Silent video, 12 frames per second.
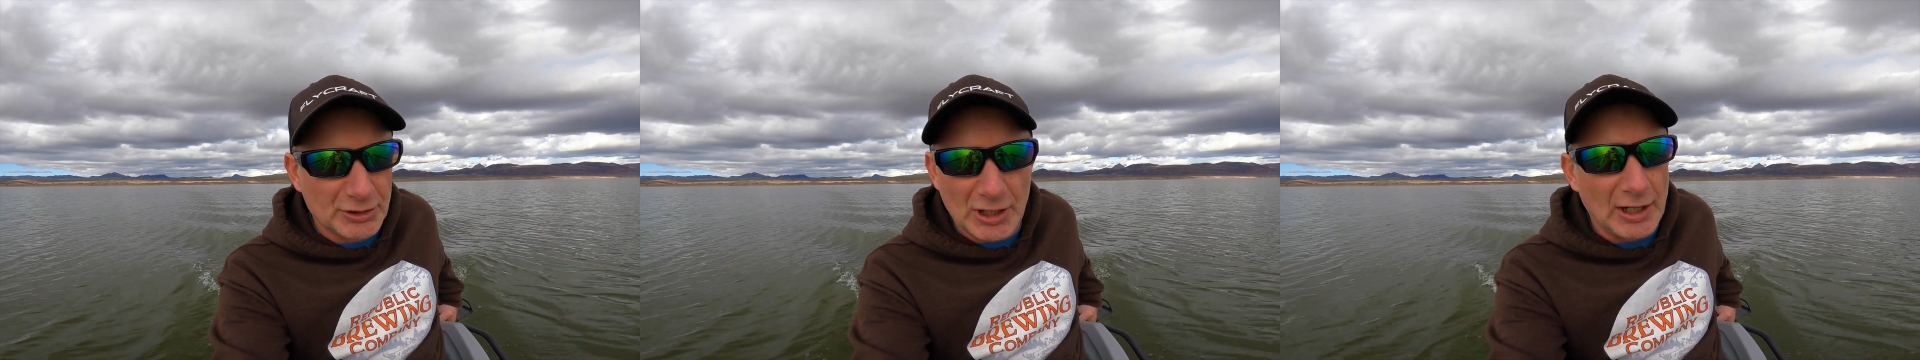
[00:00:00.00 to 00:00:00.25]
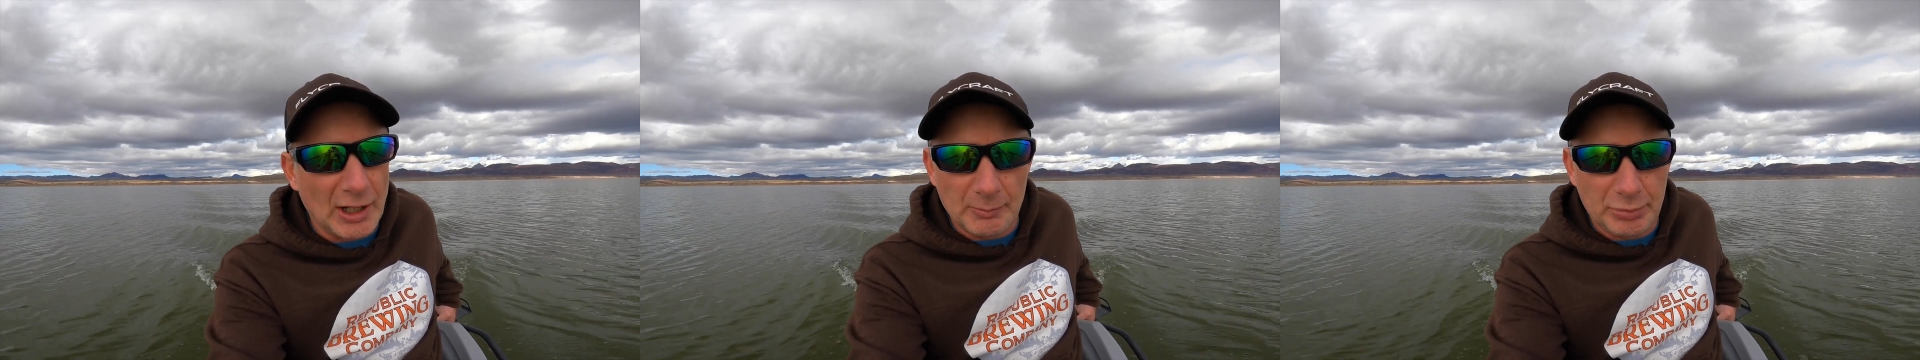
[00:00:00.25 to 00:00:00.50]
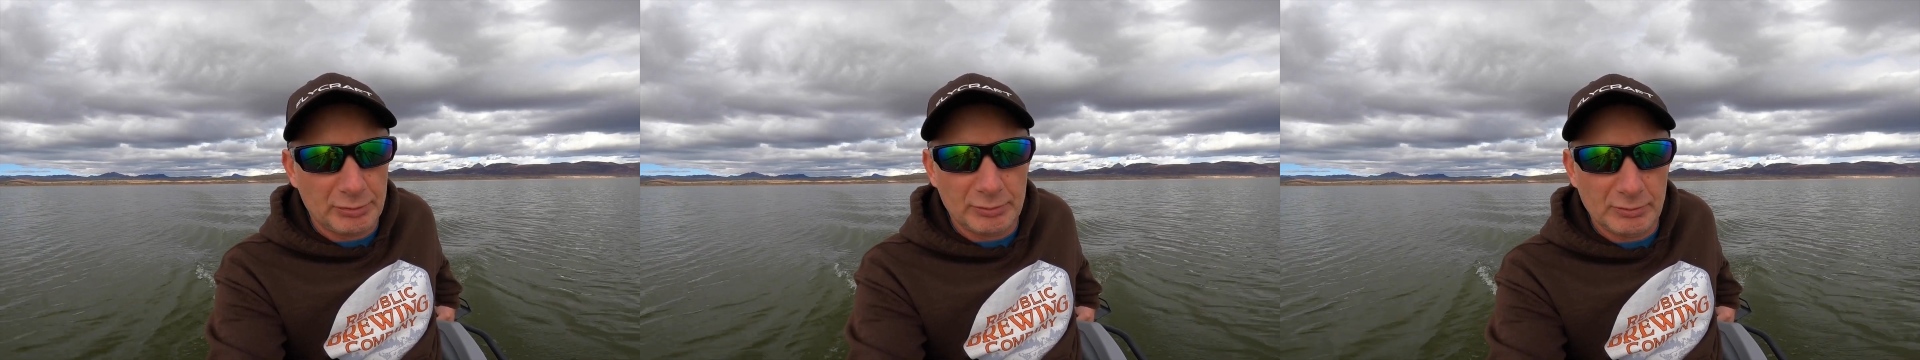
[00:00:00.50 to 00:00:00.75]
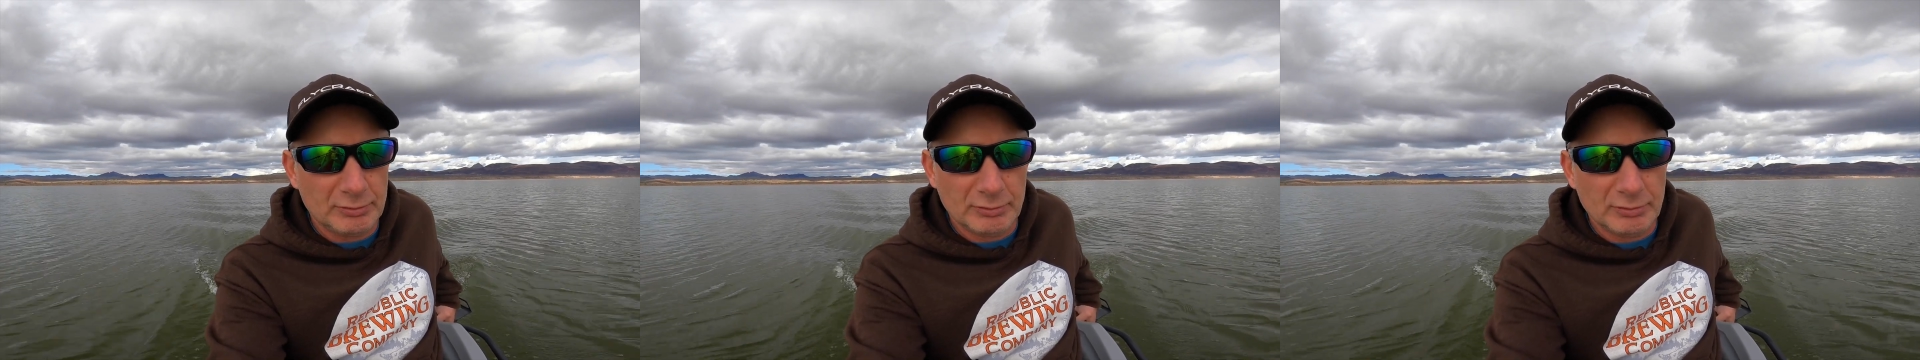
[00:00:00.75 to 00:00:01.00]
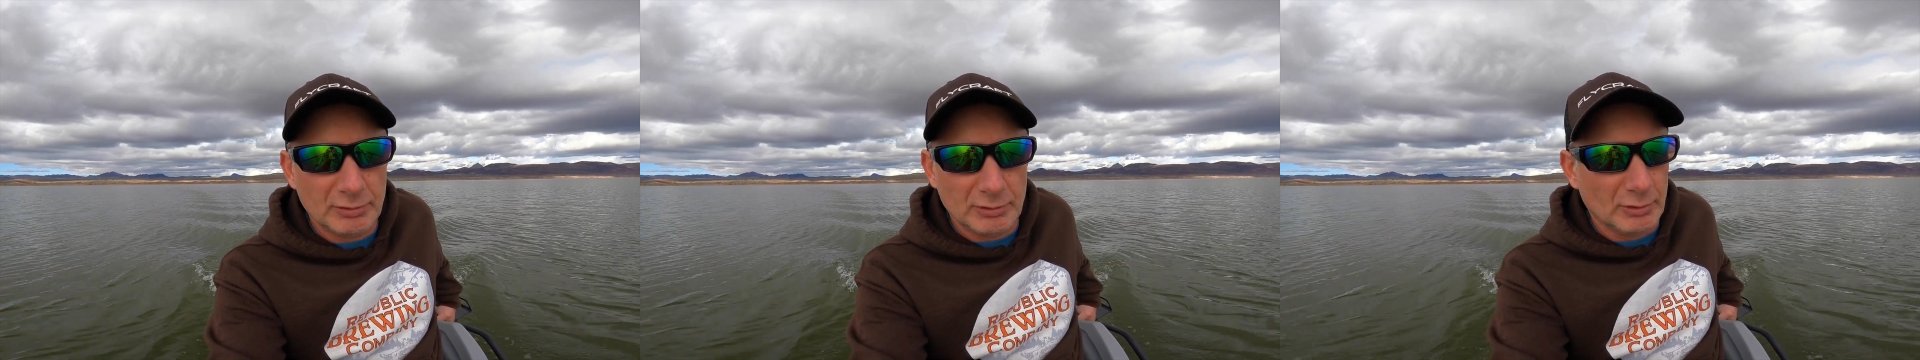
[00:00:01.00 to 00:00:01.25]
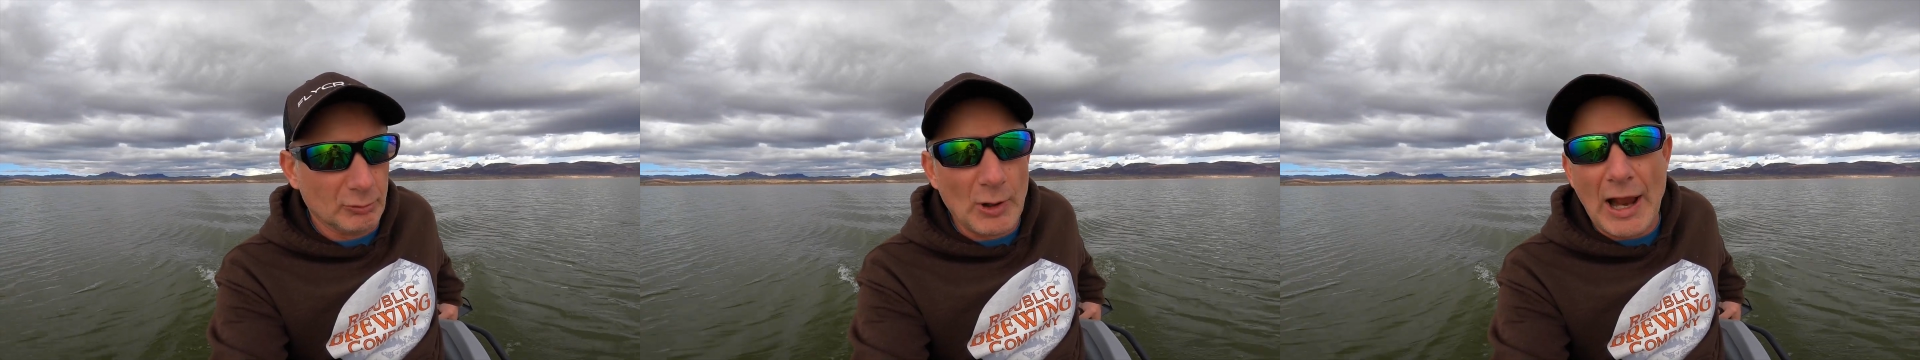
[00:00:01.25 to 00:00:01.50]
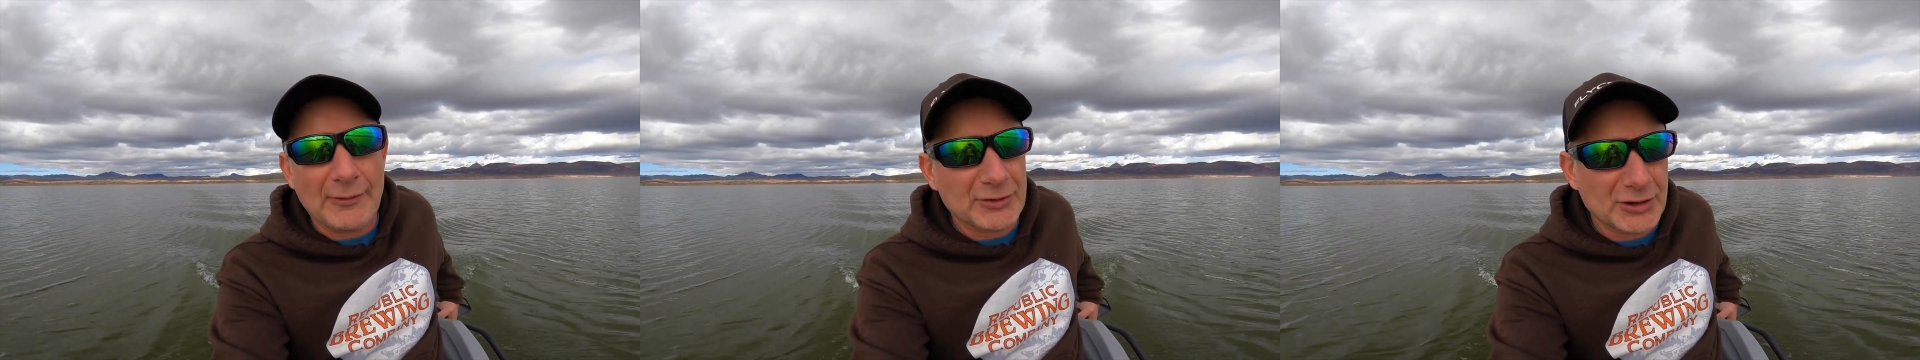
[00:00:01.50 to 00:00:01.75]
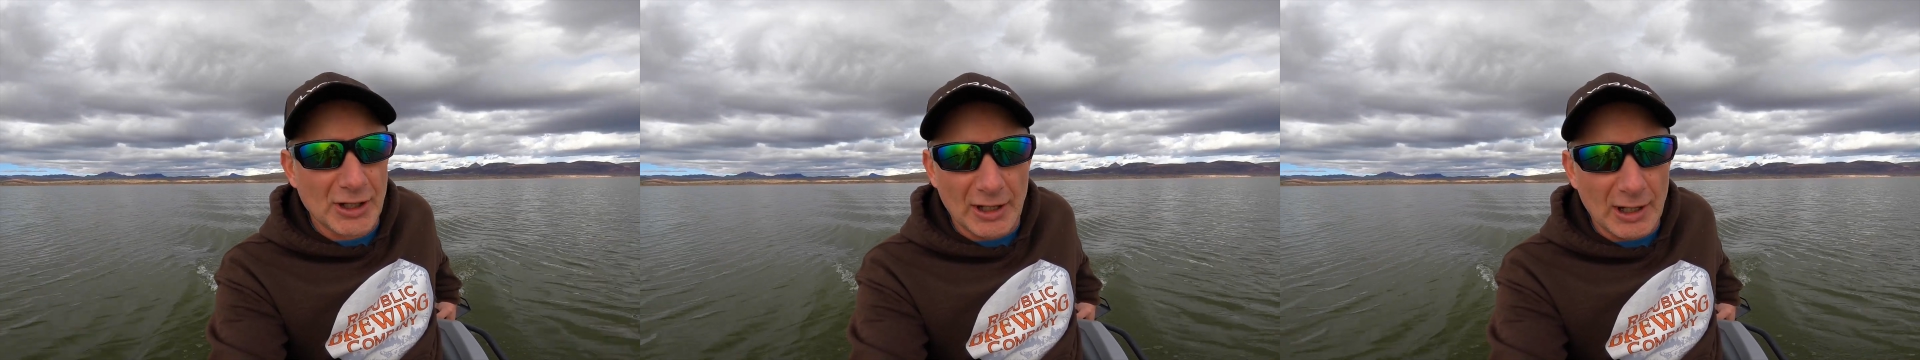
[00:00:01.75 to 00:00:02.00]
setup, raft
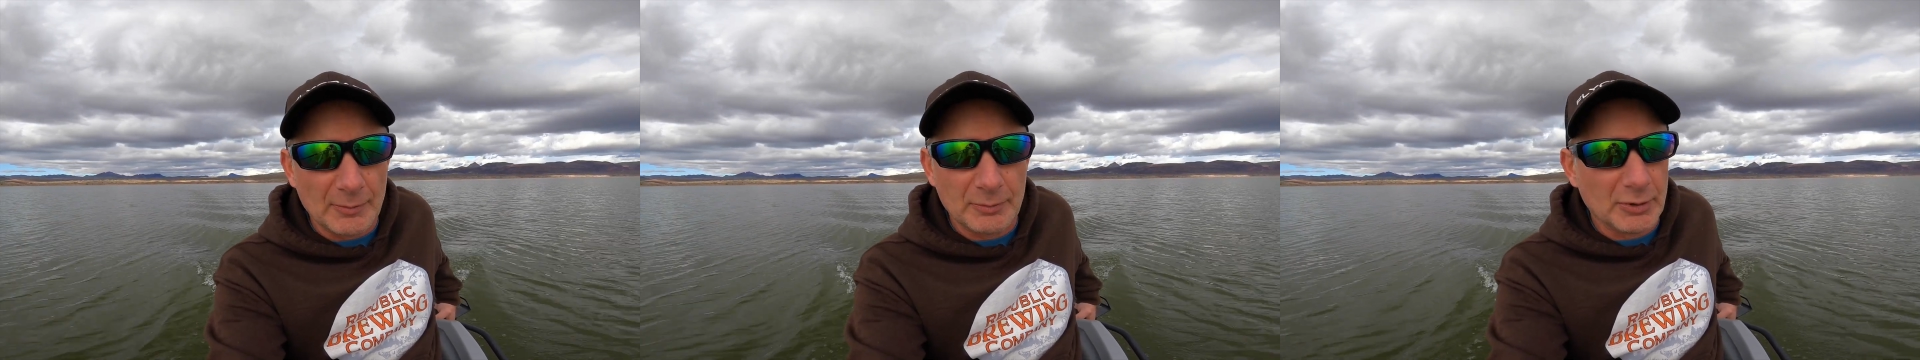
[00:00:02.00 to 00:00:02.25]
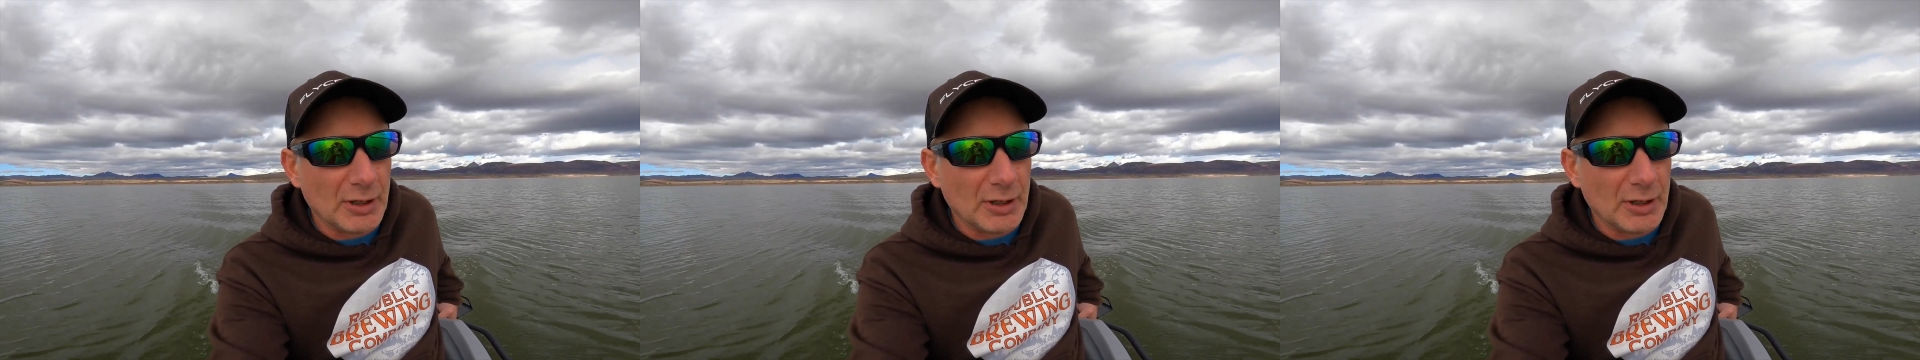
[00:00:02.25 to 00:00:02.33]
setup,